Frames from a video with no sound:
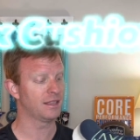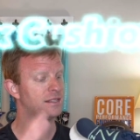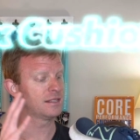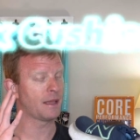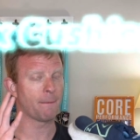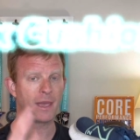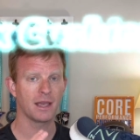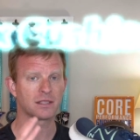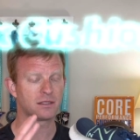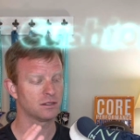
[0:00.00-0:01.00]
This is a
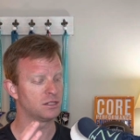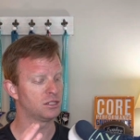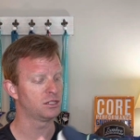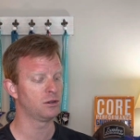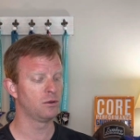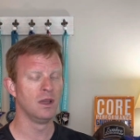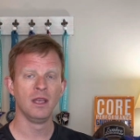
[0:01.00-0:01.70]
max cushion shoe.